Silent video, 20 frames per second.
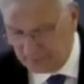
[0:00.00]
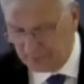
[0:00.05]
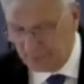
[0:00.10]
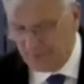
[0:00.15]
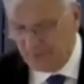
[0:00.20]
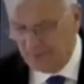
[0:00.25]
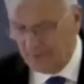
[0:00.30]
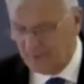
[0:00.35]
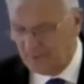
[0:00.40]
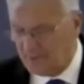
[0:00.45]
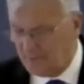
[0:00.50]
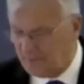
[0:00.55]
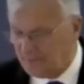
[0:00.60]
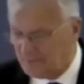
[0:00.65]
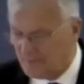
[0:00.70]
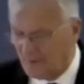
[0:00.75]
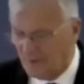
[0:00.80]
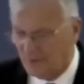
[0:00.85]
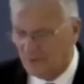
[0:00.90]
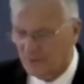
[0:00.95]

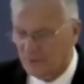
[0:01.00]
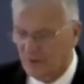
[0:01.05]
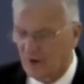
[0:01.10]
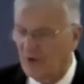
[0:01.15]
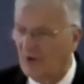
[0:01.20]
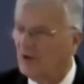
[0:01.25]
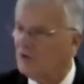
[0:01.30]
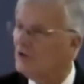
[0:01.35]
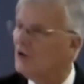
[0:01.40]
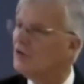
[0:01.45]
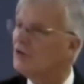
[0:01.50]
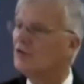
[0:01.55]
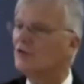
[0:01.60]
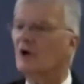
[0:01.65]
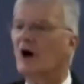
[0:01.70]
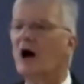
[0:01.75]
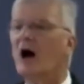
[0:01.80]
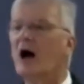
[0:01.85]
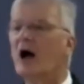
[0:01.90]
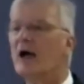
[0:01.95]
The very
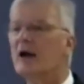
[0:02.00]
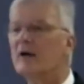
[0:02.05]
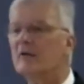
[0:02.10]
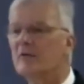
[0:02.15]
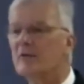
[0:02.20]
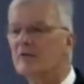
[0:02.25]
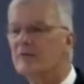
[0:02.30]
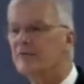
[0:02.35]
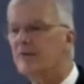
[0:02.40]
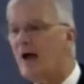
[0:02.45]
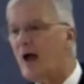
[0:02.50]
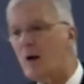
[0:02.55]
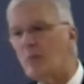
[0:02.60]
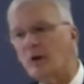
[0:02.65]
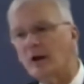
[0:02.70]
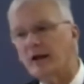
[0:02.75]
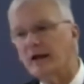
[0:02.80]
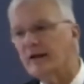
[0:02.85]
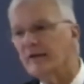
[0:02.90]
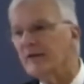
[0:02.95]
design of the family
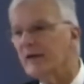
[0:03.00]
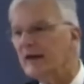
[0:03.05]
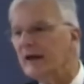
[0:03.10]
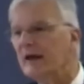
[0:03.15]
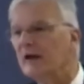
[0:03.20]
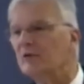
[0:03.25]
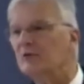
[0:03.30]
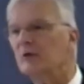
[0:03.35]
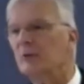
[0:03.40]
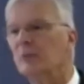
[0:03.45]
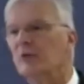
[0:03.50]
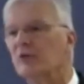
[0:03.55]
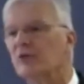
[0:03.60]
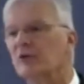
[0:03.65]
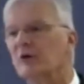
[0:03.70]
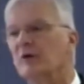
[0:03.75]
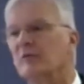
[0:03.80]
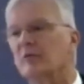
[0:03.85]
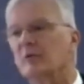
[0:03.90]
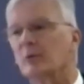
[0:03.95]
and the intimacy of
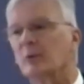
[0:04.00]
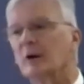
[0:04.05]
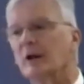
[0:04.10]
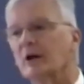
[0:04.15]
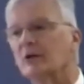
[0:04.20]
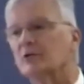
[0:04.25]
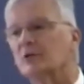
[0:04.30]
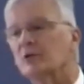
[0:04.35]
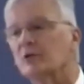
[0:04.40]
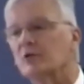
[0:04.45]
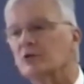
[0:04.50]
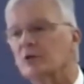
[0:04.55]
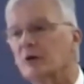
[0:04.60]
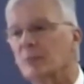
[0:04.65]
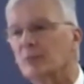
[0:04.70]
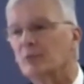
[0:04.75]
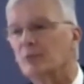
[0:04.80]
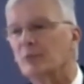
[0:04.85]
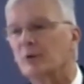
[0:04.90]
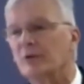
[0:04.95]
the relationships
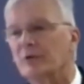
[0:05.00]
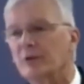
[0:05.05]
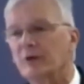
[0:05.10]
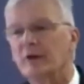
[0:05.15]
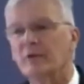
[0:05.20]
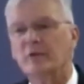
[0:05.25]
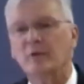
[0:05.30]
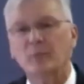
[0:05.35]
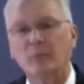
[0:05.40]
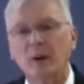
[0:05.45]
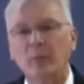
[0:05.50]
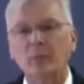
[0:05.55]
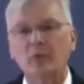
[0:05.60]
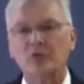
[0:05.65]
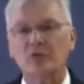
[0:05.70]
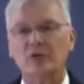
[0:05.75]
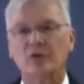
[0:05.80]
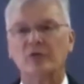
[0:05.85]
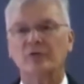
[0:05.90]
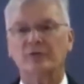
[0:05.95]
within the members of the
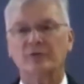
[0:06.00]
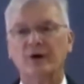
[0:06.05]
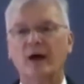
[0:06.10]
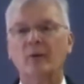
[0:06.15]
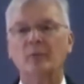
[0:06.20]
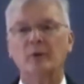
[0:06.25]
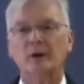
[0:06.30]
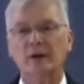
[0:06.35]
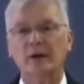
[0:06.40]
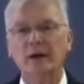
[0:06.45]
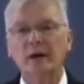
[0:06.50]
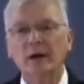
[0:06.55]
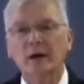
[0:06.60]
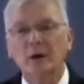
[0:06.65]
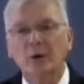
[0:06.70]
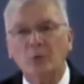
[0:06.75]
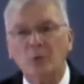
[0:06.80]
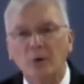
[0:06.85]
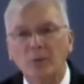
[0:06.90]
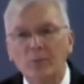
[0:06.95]
family
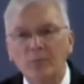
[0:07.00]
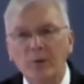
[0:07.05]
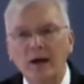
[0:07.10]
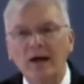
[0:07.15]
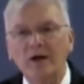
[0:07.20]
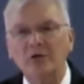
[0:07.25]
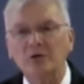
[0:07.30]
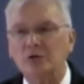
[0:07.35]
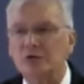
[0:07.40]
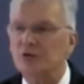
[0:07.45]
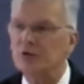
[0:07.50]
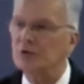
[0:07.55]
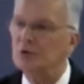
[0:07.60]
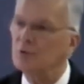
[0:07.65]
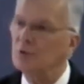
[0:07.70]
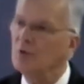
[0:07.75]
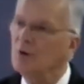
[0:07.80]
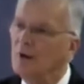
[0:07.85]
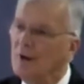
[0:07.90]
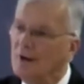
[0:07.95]
were meant to
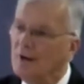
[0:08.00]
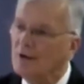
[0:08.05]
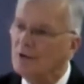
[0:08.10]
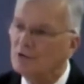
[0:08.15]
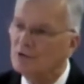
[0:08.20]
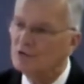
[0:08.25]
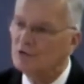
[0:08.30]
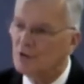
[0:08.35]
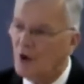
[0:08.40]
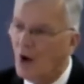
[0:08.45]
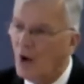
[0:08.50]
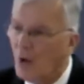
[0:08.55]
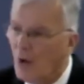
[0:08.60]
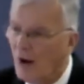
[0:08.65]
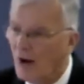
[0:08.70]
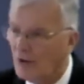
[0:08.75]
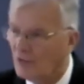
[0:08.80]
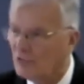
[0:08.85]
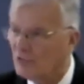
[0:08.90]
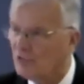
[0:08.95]
show
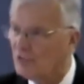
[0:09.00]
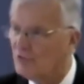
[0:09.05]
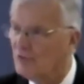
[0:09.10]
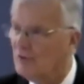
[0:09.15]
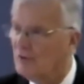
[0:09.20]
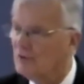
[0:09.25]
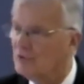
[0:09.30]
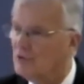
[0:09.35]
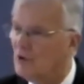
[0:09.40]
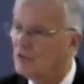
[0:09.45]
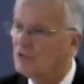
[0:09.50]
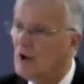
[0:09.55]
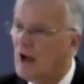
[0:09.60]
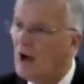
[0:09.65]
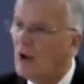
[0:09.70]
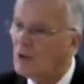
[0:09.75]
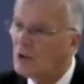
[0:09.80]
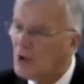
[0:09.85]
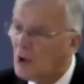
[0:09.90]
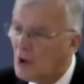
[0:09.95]
us just how
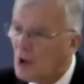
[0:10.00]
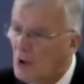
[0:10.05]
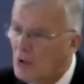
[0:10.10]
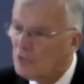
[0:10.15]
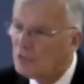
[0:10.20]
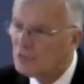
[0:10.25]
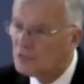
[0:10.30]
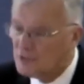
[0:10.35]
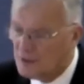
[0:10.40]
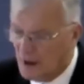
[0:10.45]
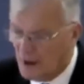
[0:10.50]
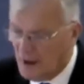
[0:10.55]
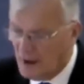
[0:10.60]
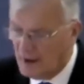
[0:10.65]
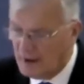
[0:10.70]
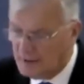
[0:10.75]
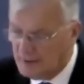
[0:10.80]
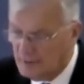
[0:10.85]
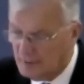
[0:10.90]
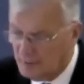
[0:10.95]
close God
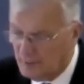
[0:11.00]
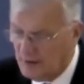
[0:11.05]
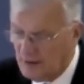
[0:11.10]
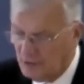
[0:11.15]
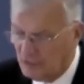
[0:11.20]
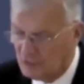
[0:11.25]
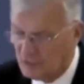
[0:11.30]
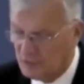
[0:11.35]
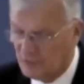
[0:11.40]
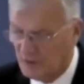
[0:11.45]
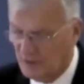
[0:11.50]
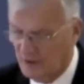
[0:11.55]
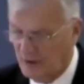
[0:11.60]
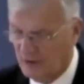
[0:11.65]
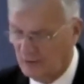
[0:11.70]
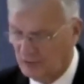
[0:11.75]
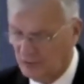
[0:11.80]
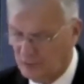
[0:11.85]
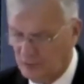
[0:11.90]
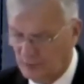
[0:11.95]
means for us
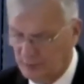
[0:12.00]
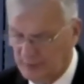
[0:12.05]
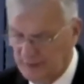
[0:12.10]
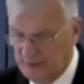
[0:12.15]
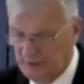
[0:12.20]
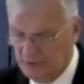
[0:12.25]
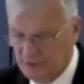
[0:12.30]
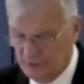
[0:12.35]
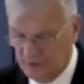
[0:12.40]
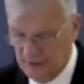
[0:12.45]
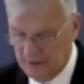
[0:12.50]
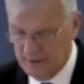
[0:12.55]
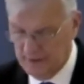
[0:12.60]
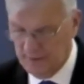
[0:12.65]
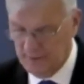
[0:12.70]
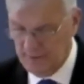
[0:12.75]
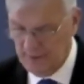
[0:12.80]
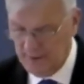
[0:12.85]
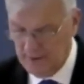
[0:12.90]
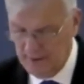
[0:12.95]
to be to him.
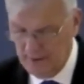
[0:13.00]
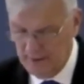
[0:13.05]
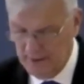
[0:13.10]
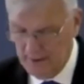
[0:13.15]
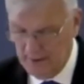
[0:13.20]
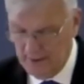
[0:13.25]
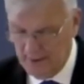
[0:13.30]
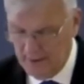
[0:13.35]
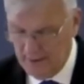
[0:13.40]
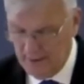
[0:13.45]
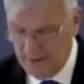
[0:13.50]
And